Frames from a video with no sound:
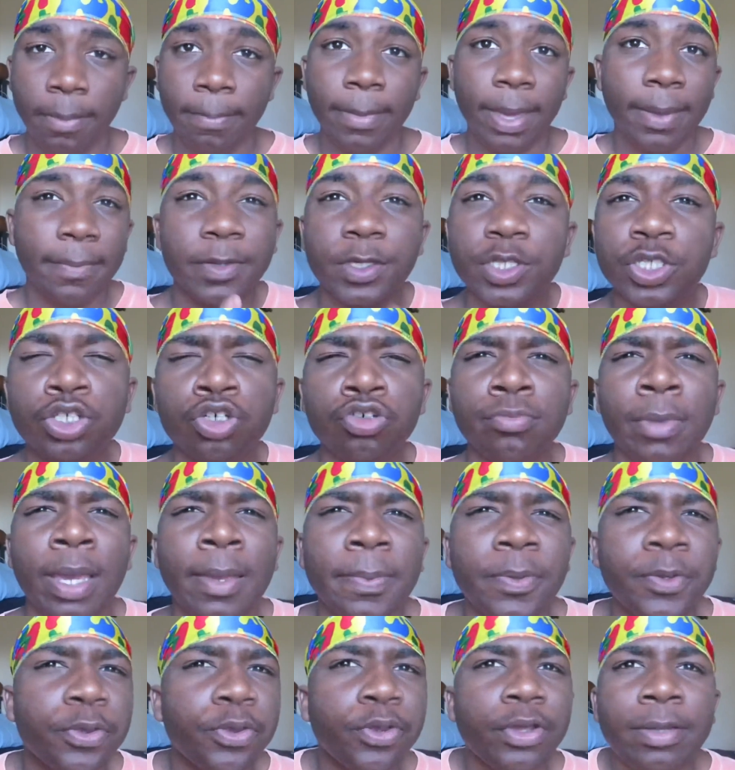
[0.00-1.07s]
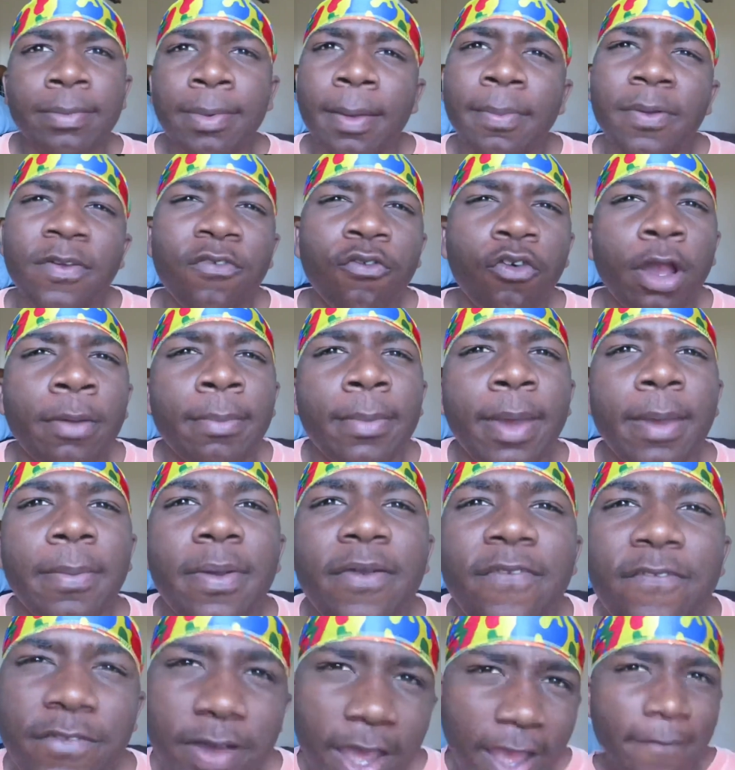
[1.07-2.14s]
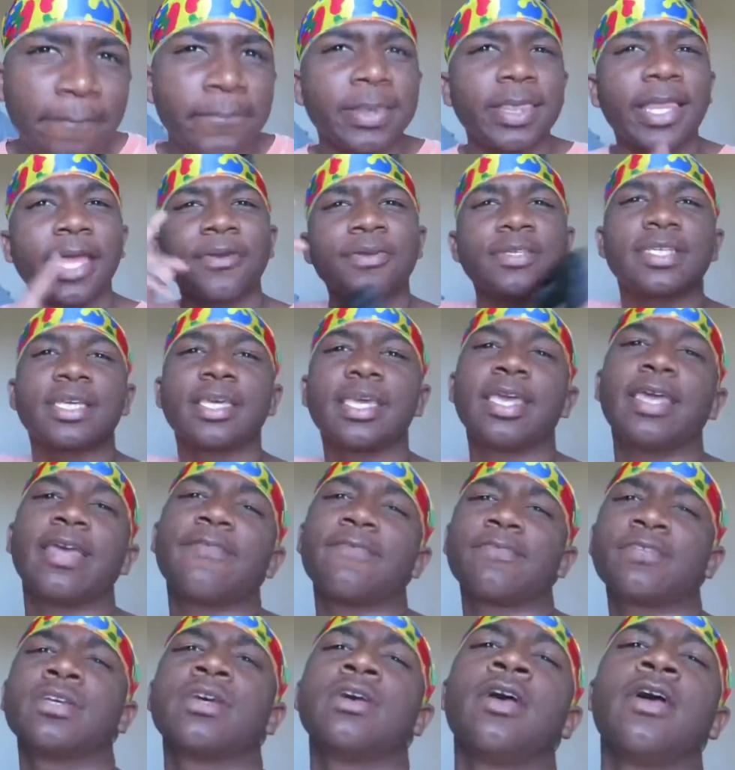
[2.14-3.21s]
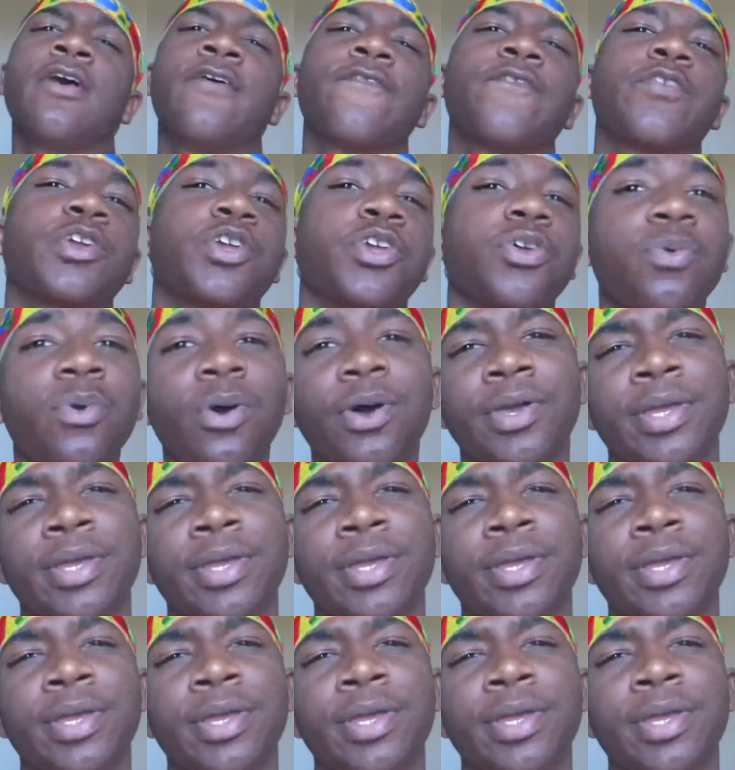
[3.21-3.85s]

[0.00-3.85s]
Maybe two, maybe three, maybe four, maybe five, but there's a gift for you on